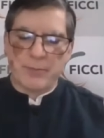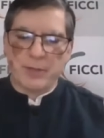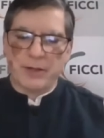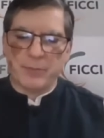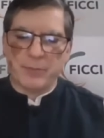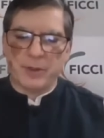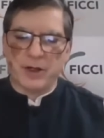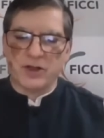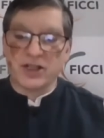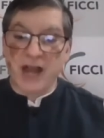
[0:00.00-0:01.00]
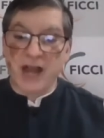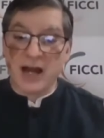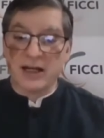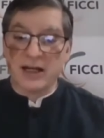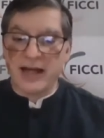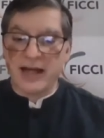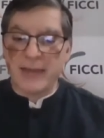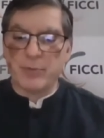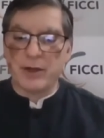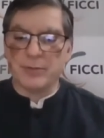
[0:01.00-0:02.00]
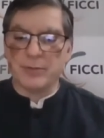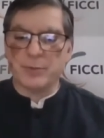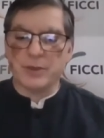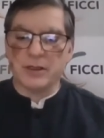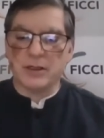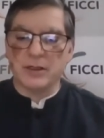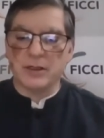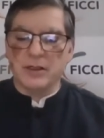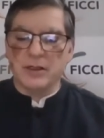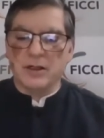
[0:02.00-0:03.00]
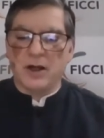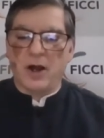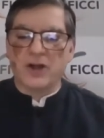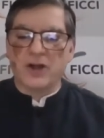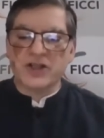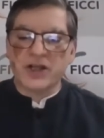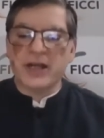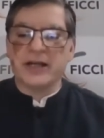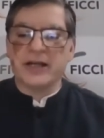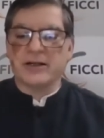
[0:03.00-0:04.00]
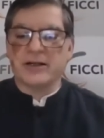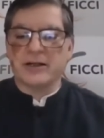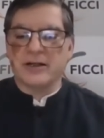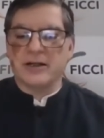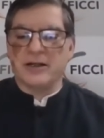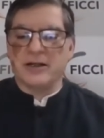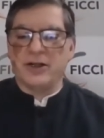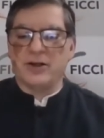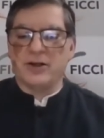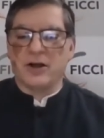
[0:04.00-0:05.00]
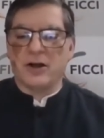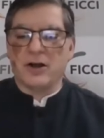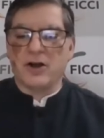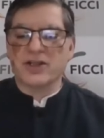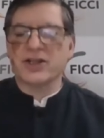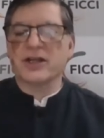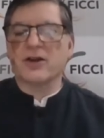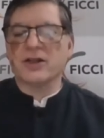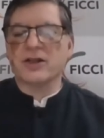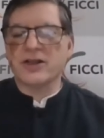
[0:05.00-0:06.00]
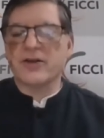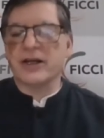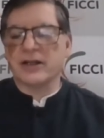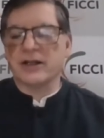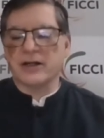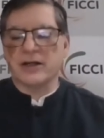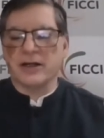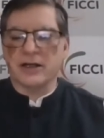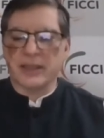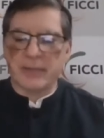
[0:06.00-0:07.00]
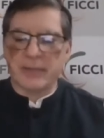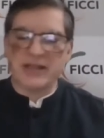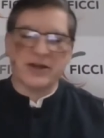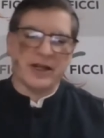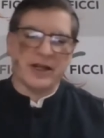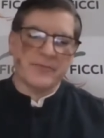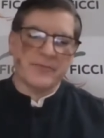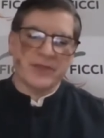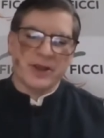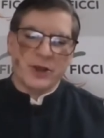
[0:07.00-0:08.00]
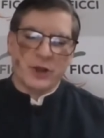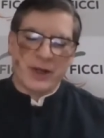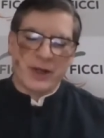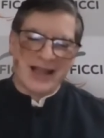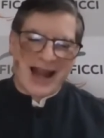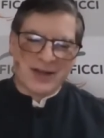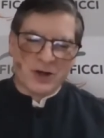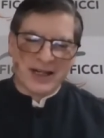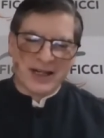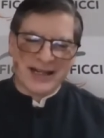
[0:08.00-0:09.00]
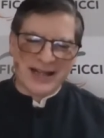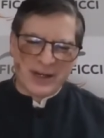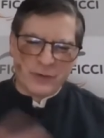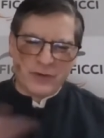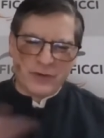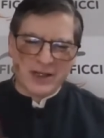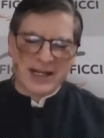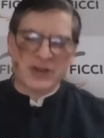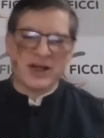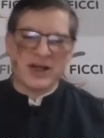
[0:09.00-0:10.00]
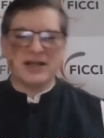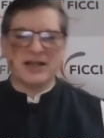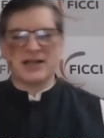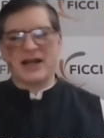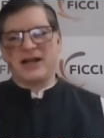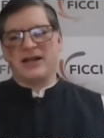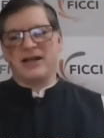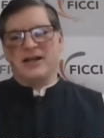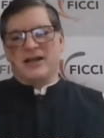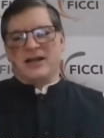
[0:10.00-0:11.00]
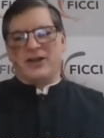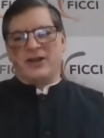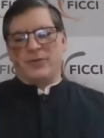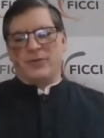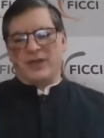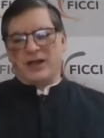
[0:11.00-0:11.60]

up uh, or start and ramp up uh, oxygenator, uh, you know, oxygen concentrator uh, capacity. You know, in that context, i like to first actually understand, you know,